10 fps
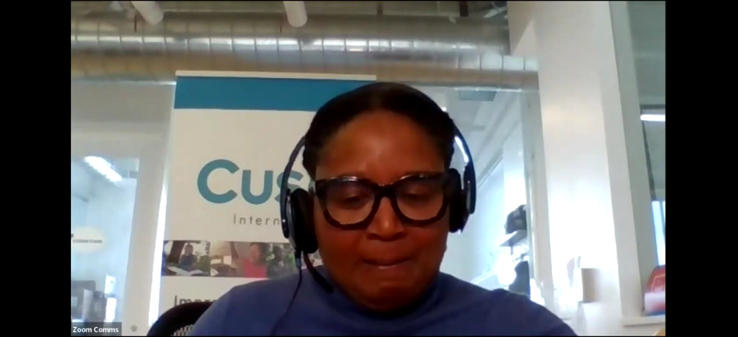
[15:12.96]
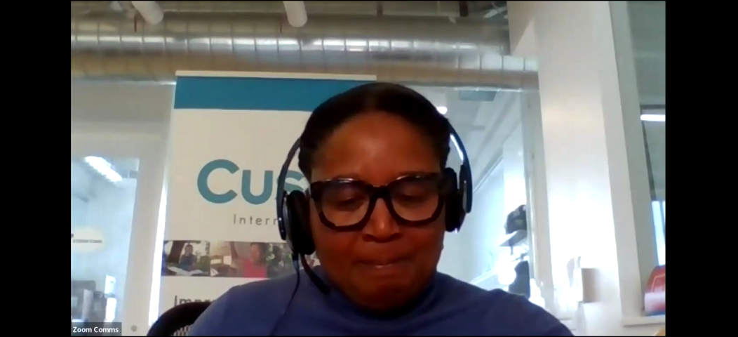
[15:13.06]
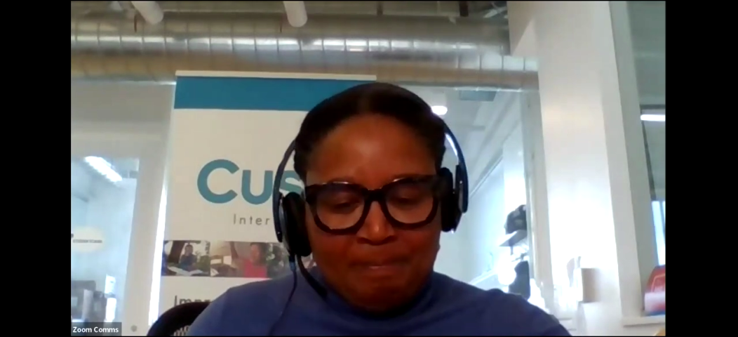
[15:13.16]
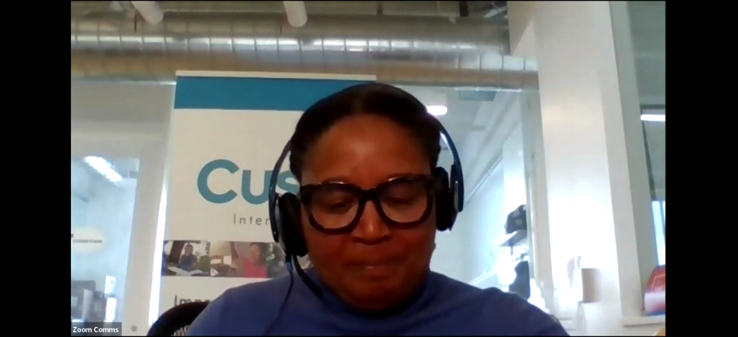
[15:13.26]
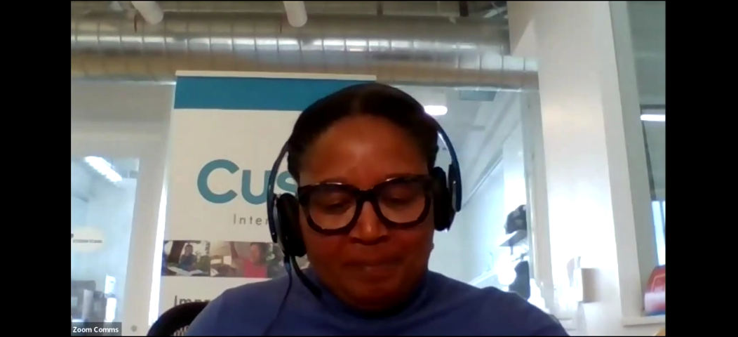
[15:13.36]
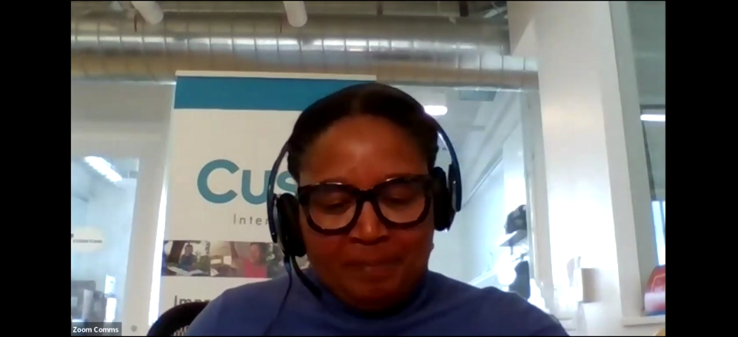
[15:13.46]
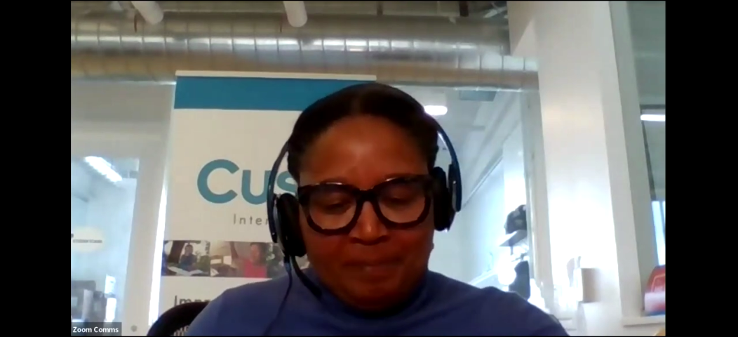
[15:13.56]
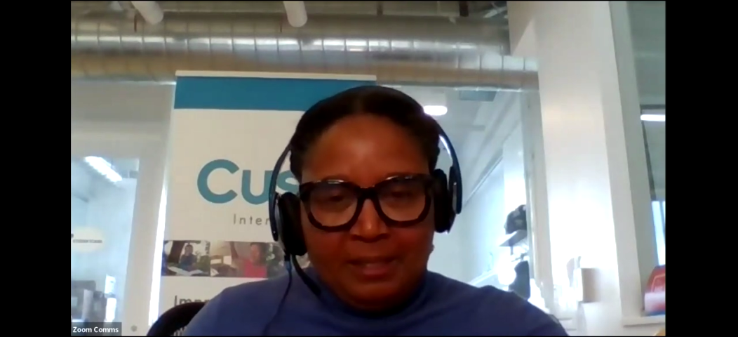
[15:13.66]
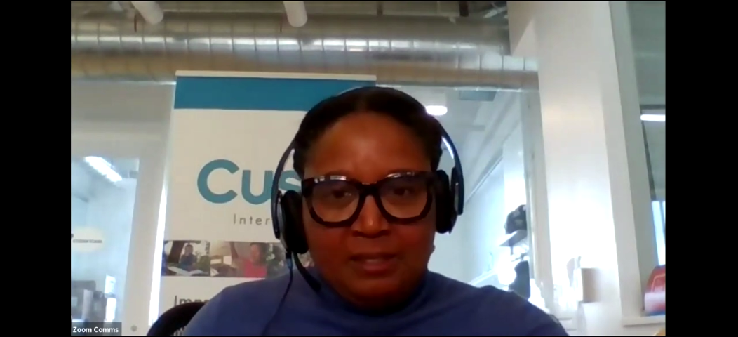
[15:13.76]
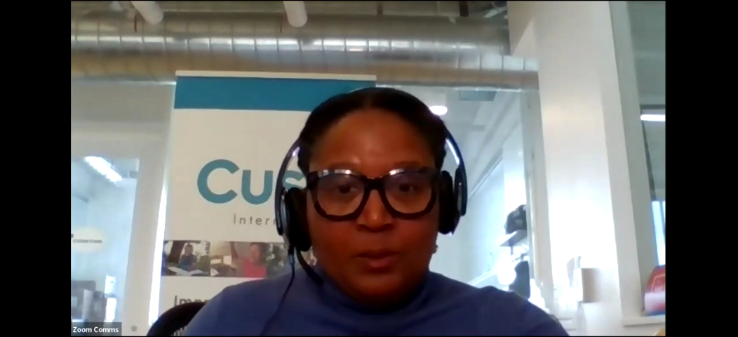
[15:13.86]
Um,
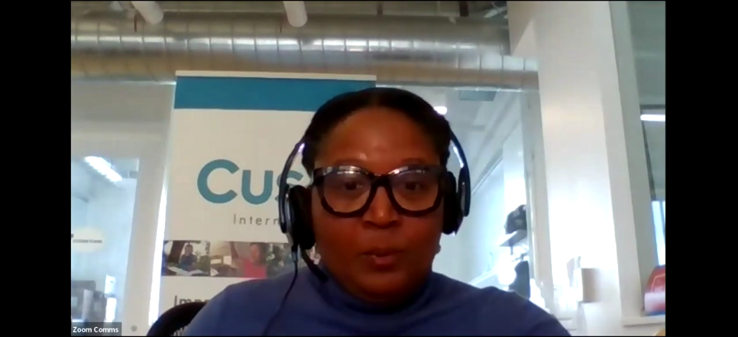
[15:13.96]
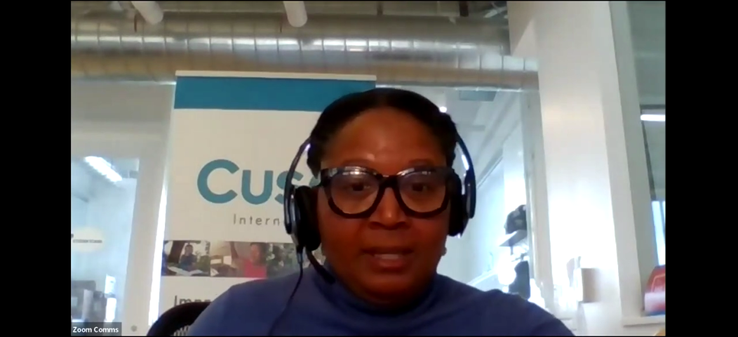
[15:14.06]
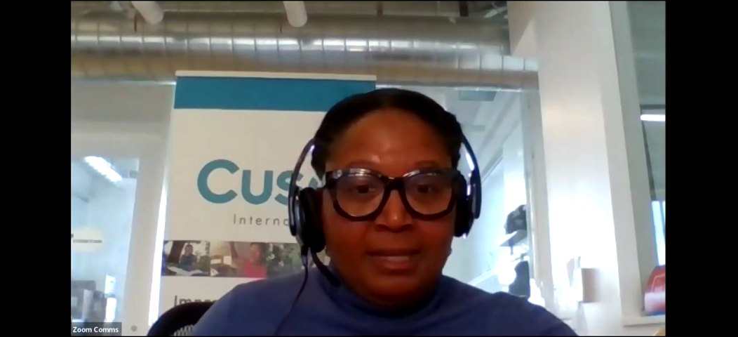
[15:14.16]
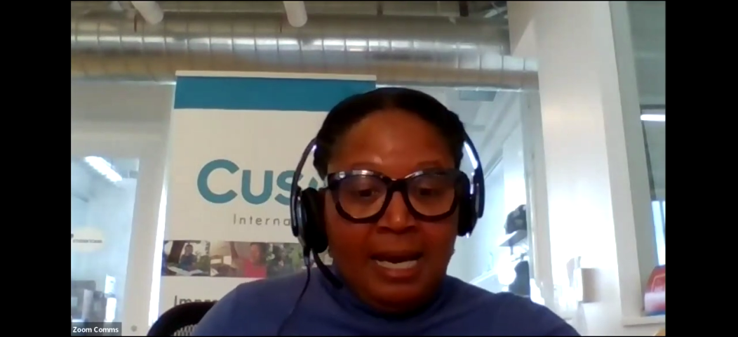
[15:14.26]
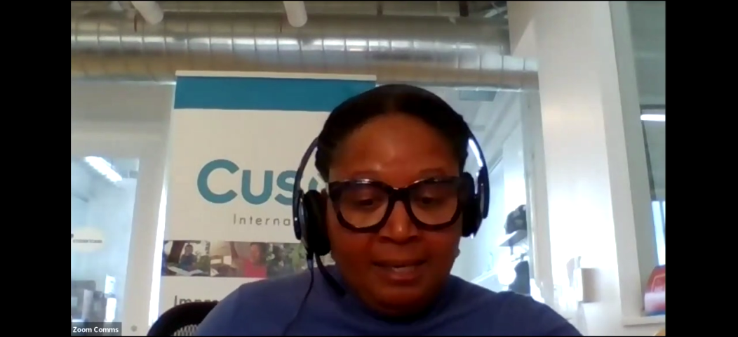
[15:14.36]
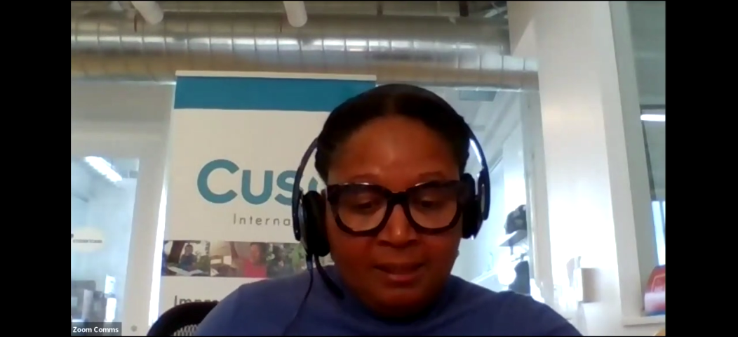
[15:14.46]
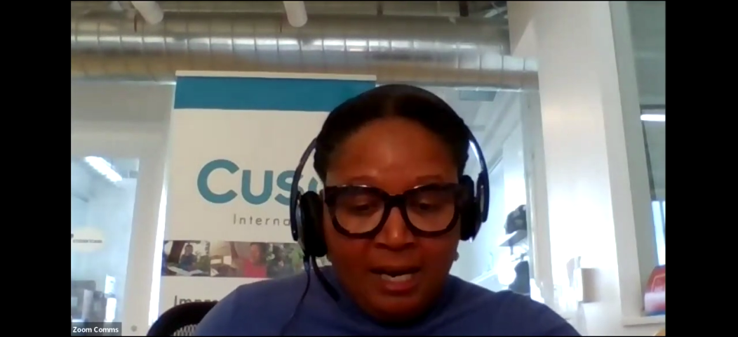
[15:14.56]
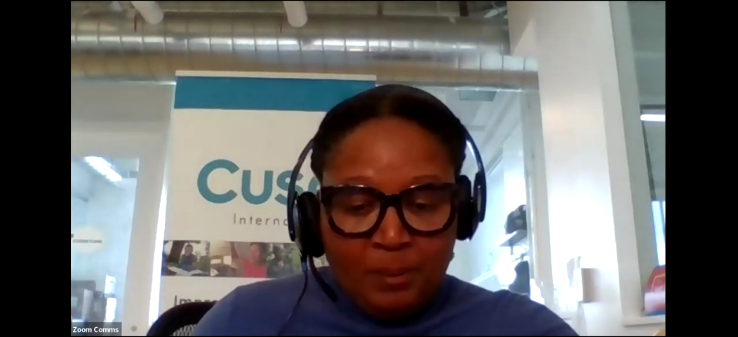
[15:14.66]
so with that,